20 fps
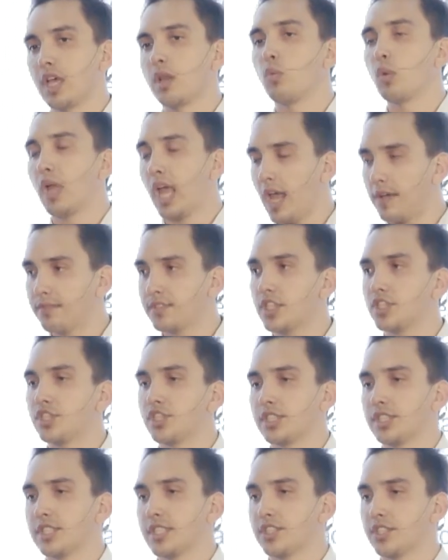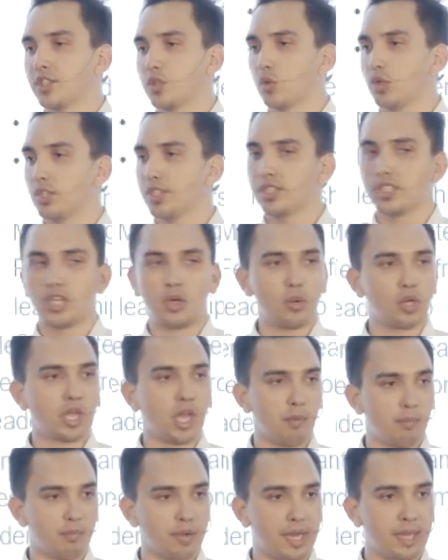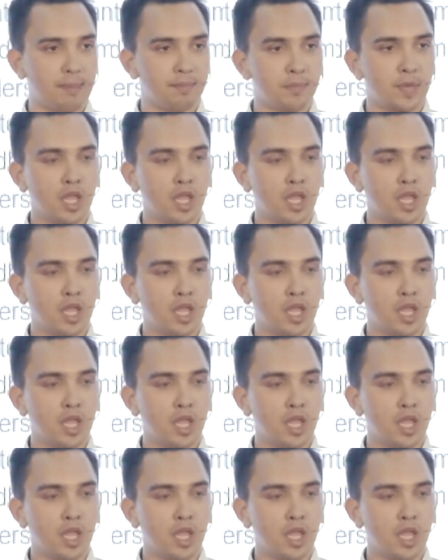And we have such success stories in our company.